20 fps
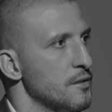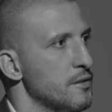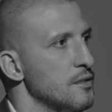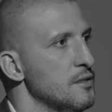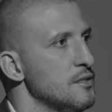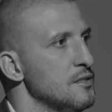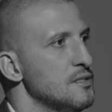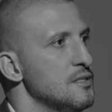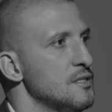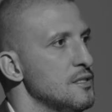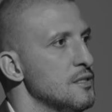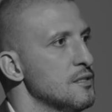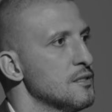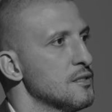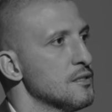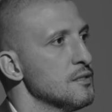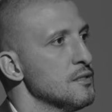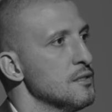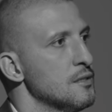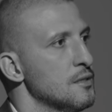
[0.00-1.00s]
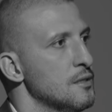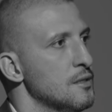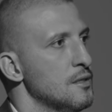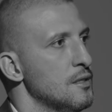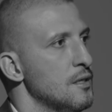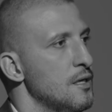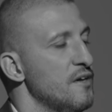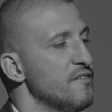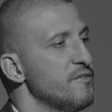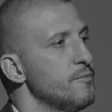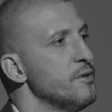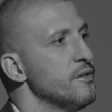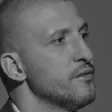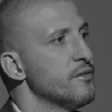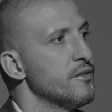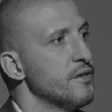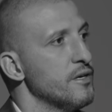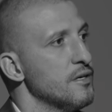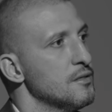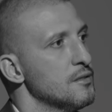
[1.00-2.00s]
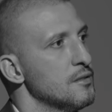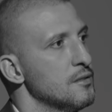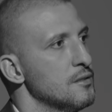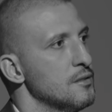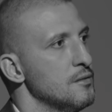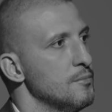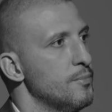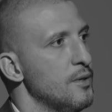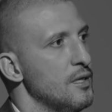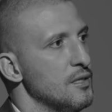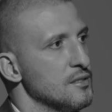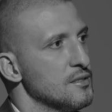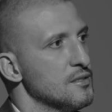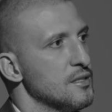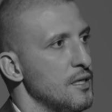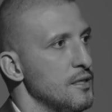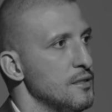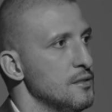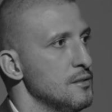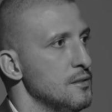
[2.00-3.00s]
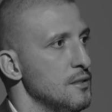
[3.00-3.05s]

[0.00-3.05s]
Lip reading: This year, I've been there, in Palestine